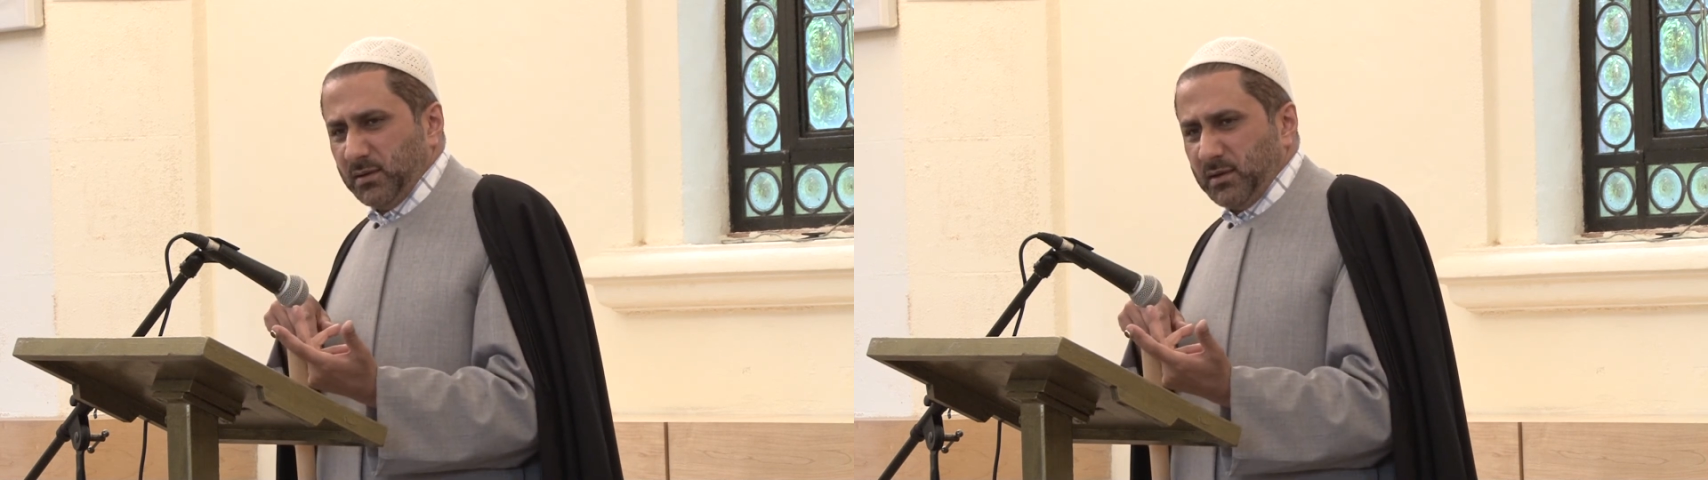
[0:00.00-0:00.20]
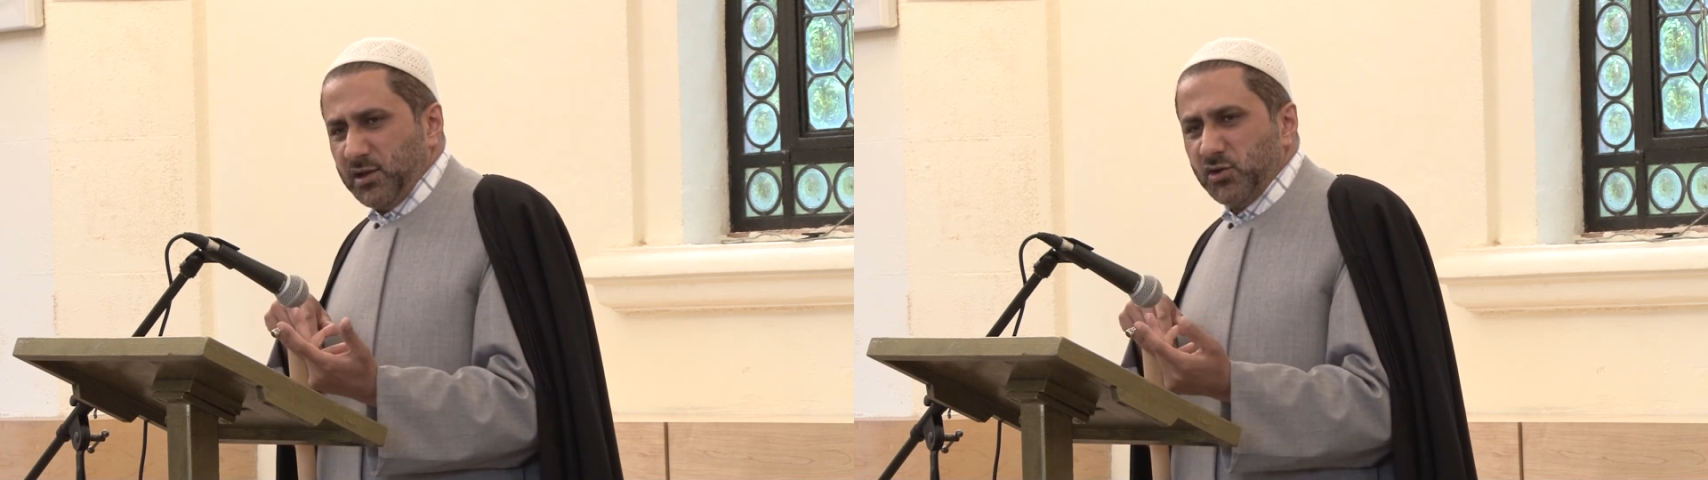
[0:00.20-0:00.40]

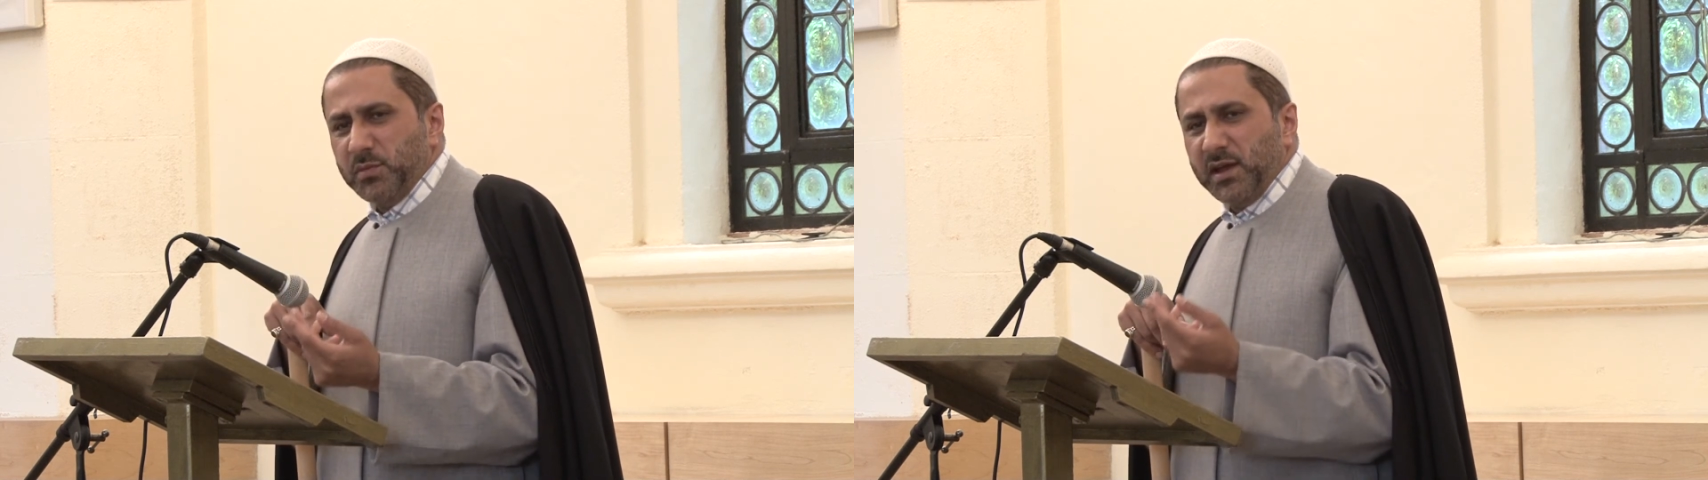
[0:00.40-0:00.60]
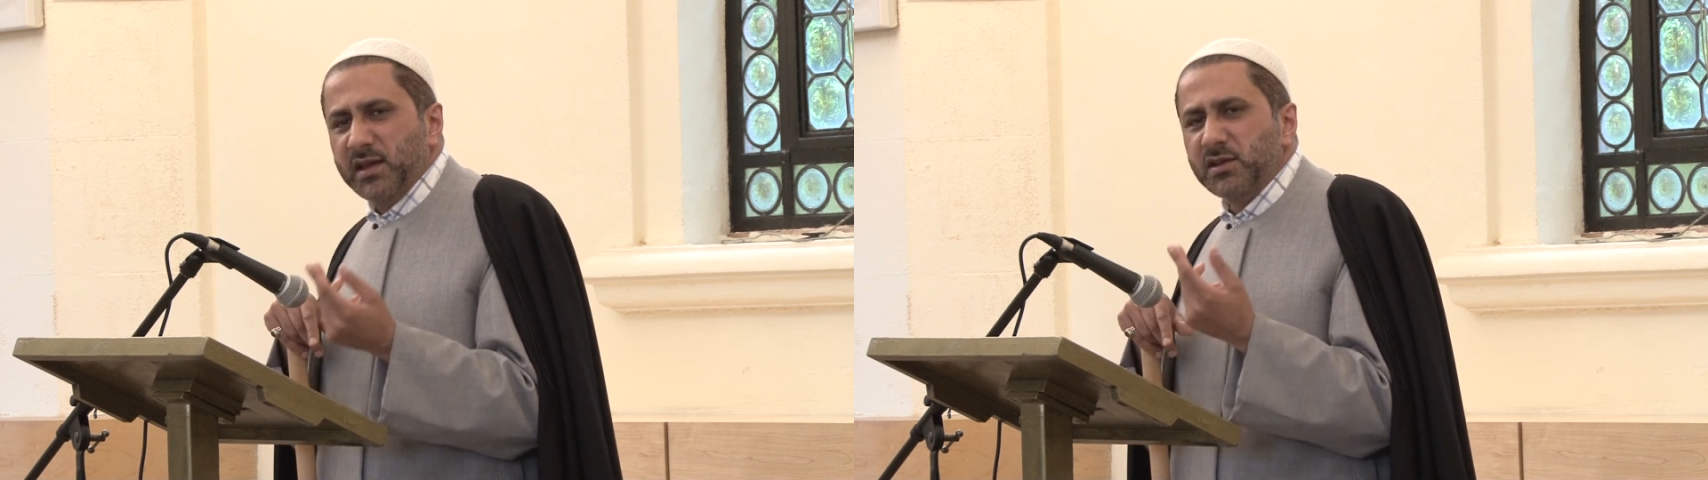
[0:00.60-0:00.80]
and you
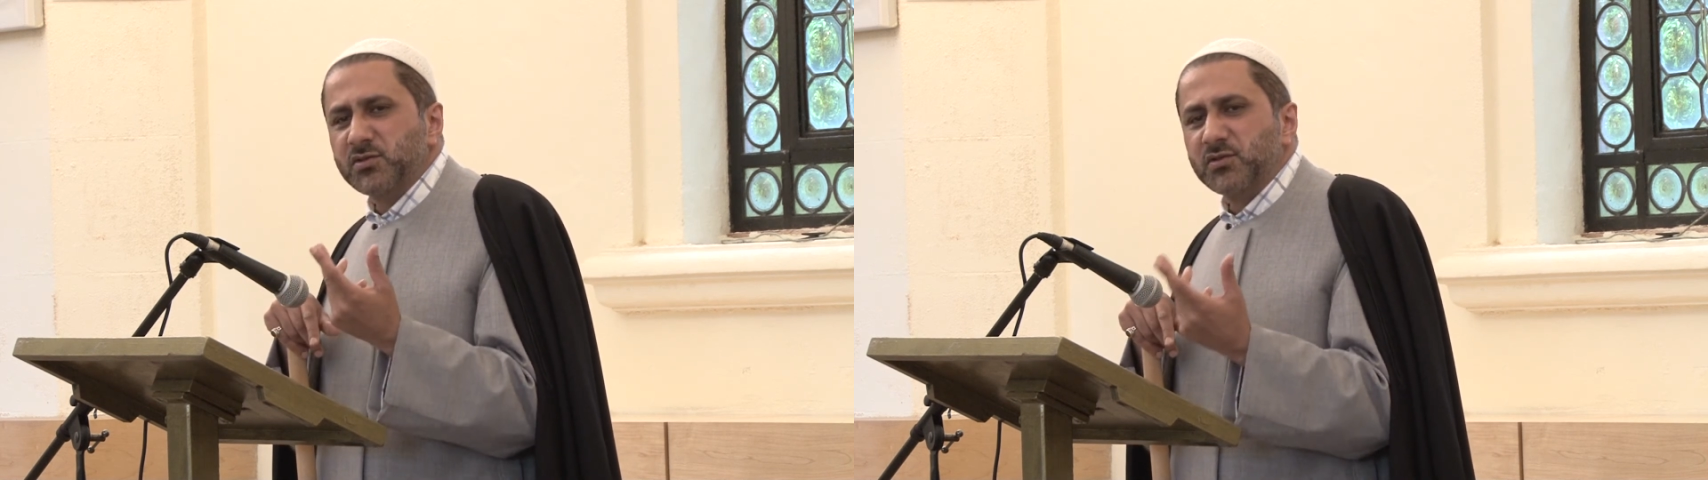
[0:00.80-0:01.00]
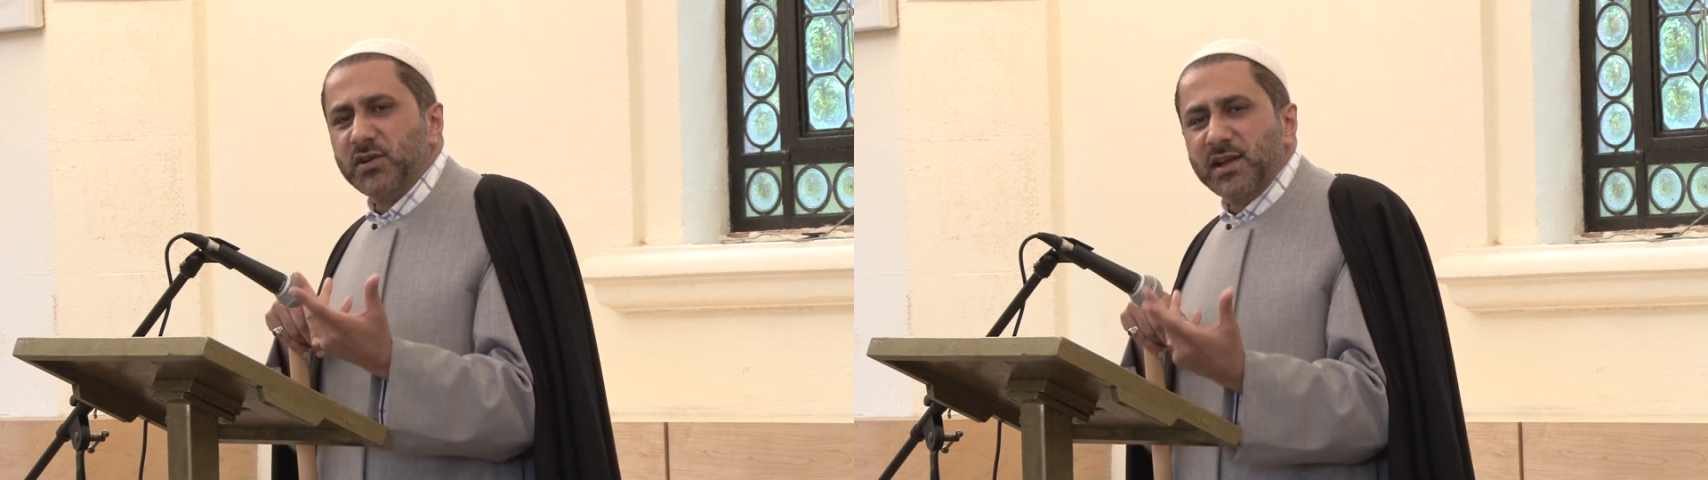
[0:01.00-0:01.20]
begin
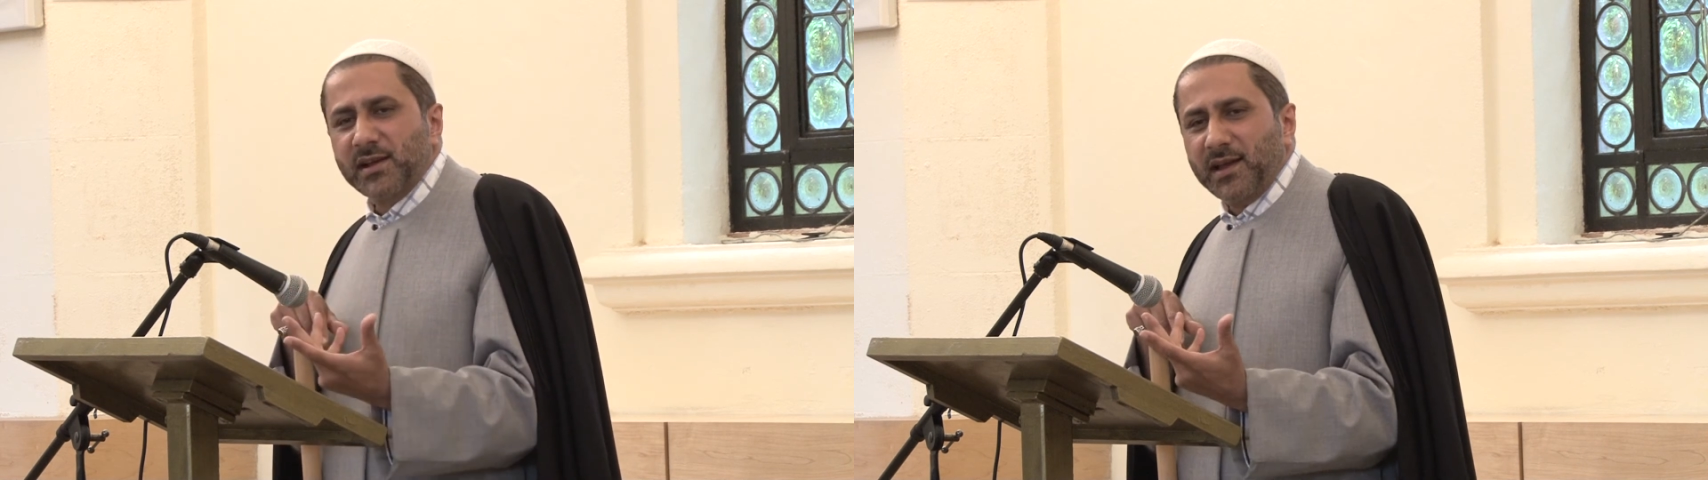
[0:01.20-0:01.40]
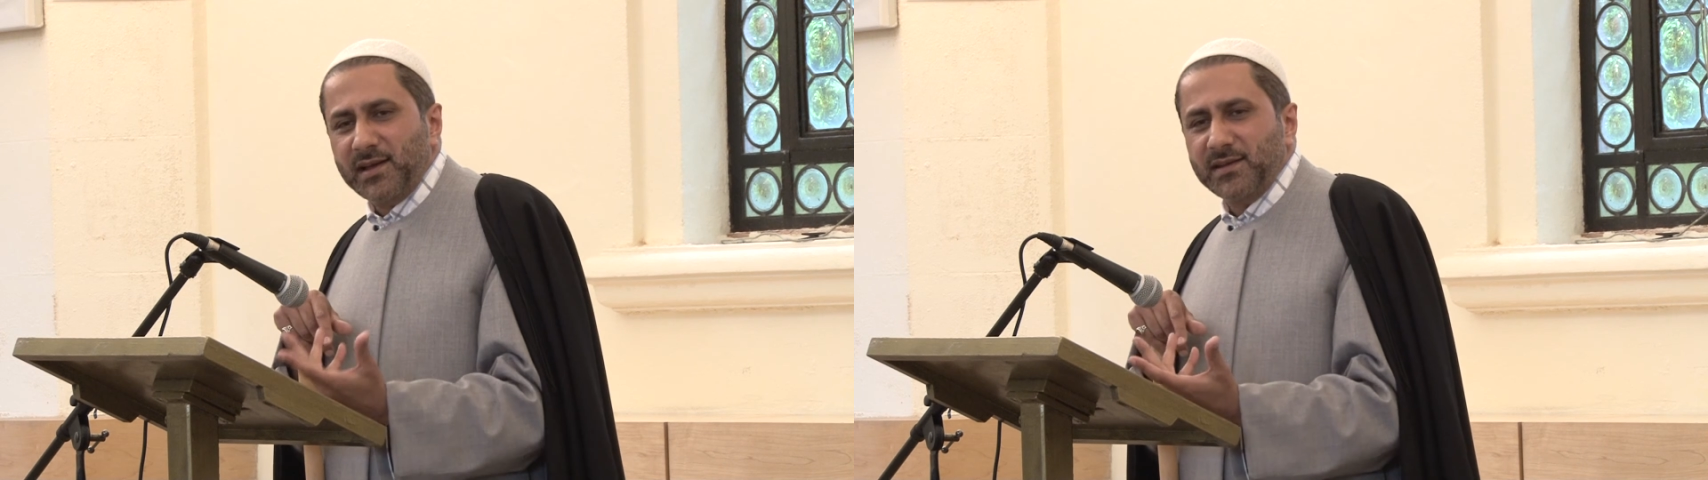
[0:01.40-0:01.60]
to
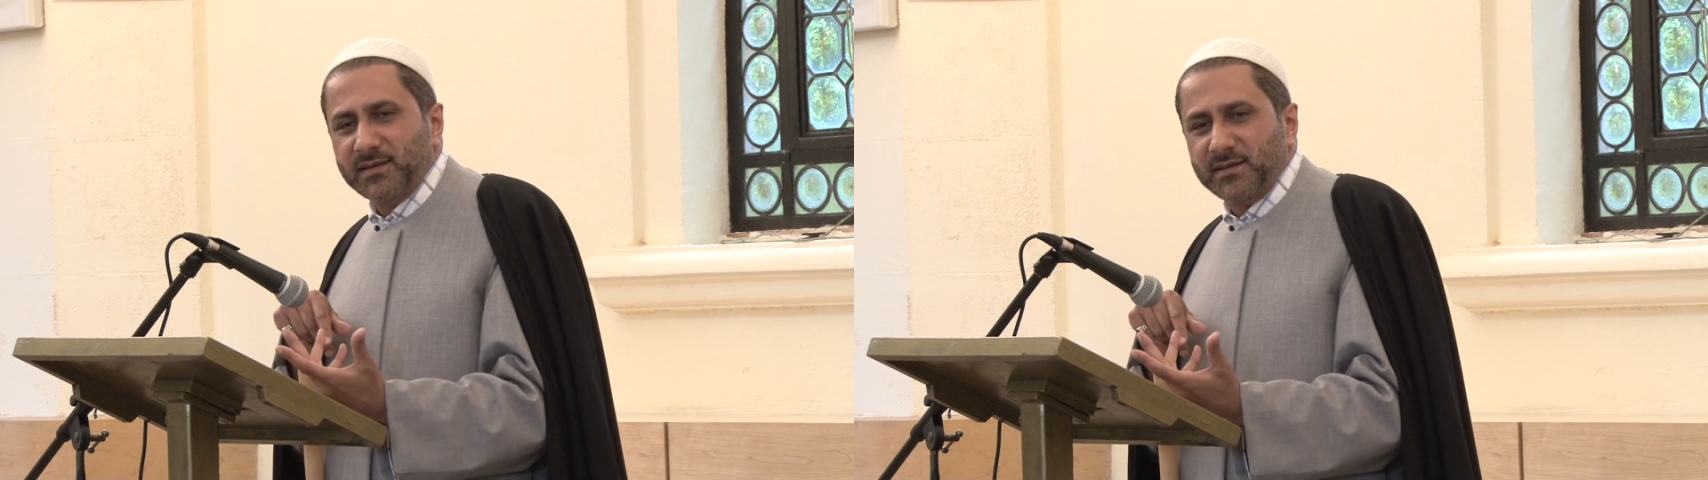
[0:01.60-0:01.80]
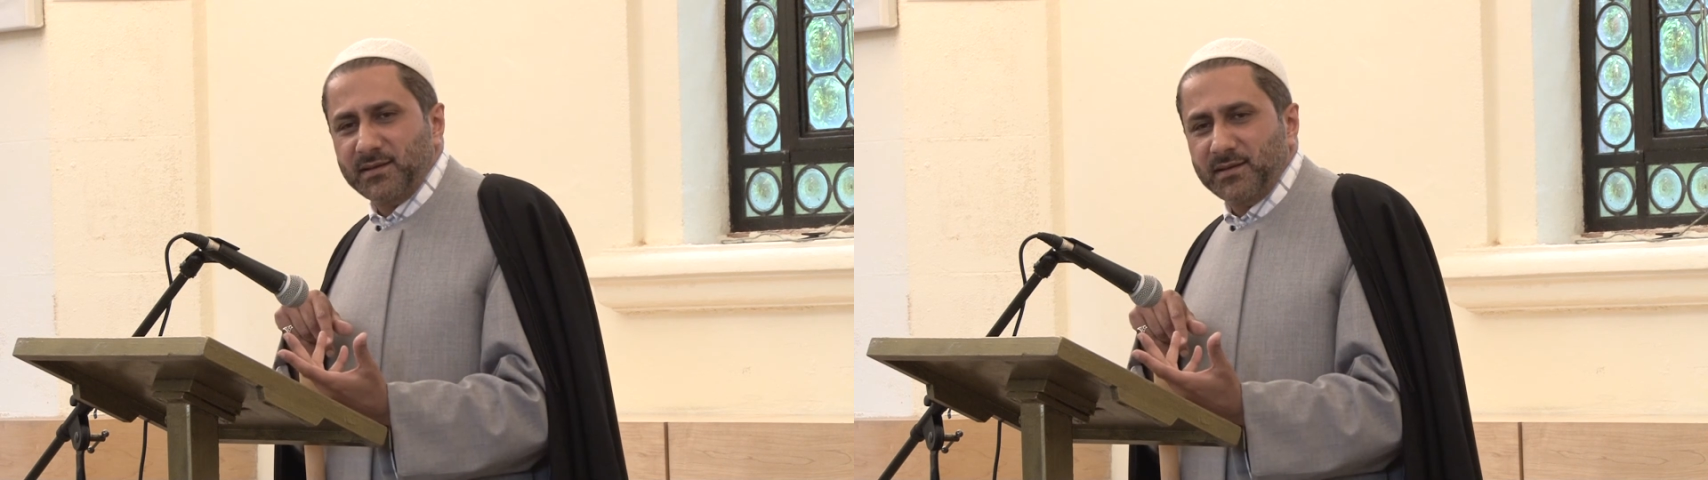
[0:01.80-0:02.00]

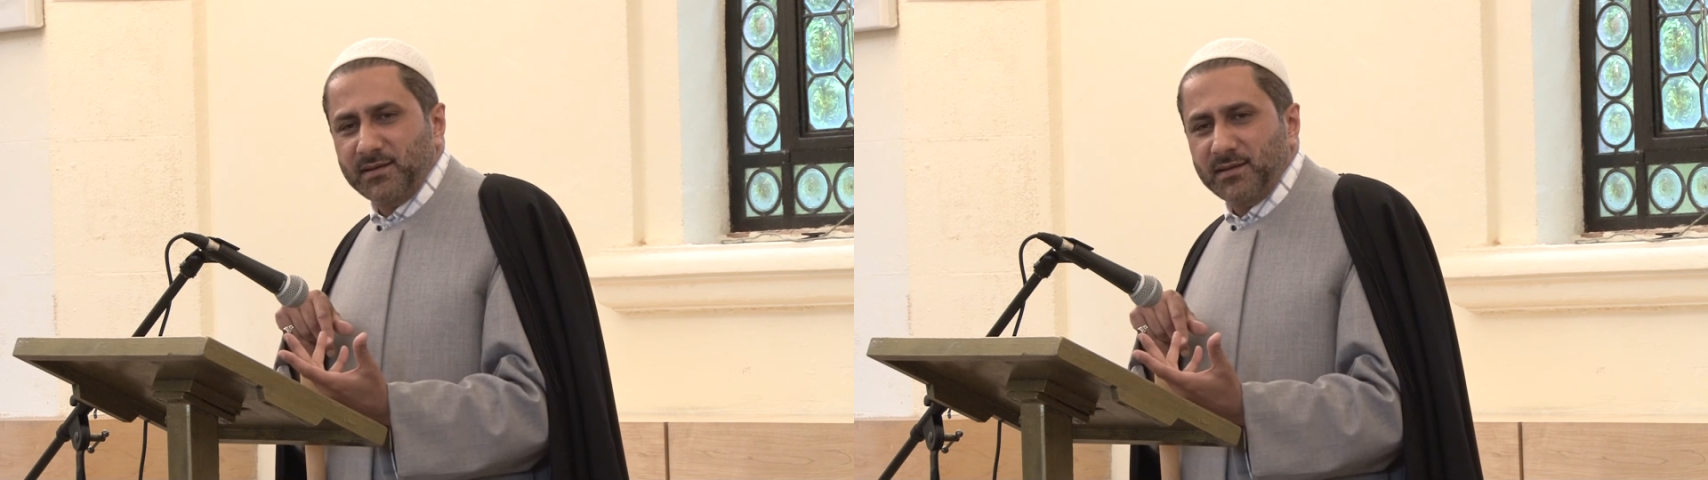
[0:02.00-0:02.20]
realize